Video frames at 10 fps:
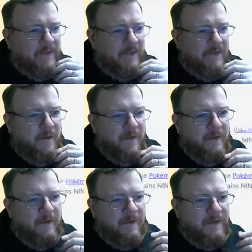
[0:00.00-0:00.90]
You know, a
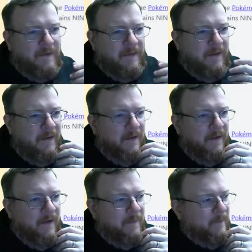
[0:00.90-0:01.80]
decent deal.
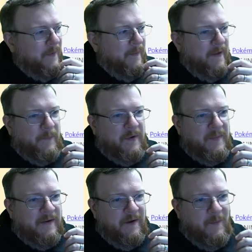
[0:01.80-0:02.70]
Um, people laugh at
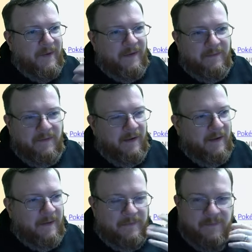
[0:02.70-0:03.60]
Pokemon Go, but
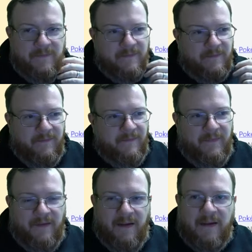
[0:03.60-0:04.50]
um,
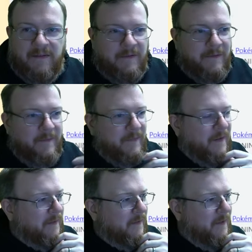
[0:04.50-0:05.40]
I still think
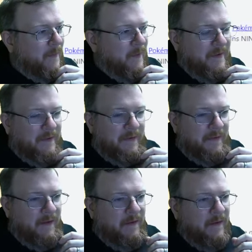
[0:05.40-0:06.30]
it's a, a, pretty decent
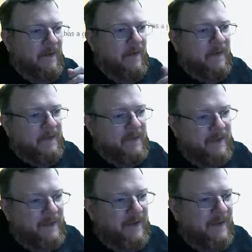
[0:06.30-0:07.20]
set. Some
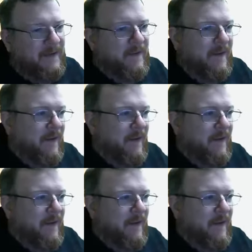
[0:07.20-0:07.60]
ETBs.